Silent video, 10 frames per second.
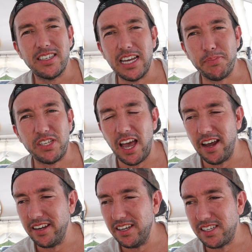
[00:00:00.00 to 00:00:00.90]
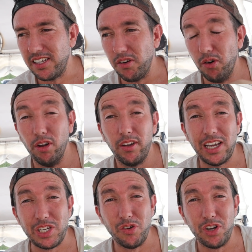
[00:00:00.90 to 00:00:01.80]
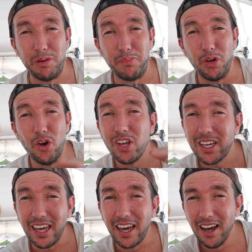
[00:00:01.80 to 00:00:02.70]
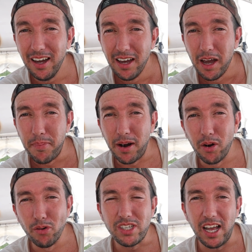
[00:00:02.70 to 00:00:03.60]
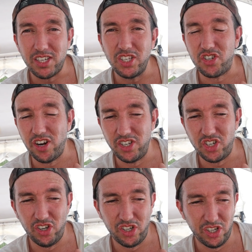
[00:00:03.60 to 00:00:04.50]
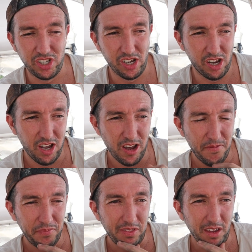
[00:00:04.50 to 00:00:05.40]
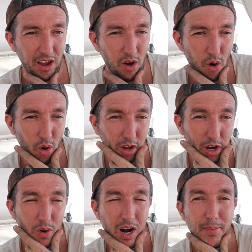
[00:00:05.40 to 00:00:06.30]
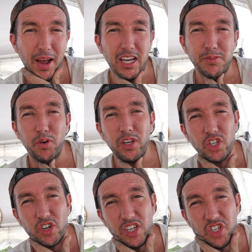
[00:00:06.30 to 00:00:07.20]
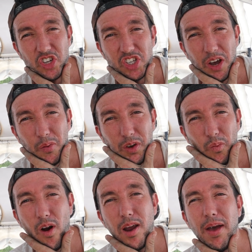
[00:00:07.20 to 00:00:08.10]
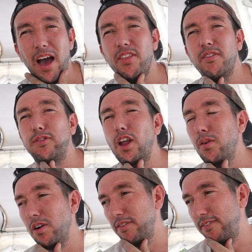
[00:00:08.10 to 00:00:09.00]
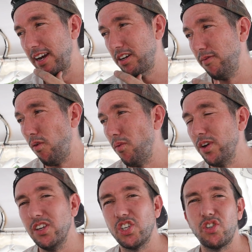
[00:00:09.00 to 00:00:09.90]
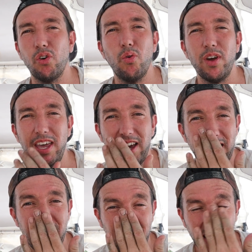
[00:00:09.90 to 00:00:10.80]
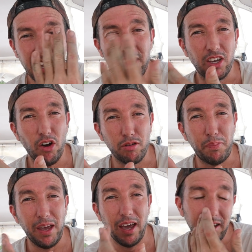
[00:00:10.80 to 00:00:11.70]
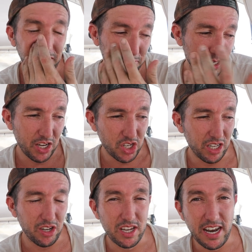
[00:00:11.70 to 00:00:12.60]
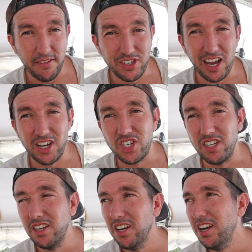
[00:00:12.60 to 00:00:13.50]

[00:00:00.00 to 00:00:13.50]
depth sounders and all that sort of computer gear, but it all starts at the transducer. So all I got to worry about is putting in the transducer, and we can worry about the flow-on effect of what we install here in the cockpit, potentially on the nav station.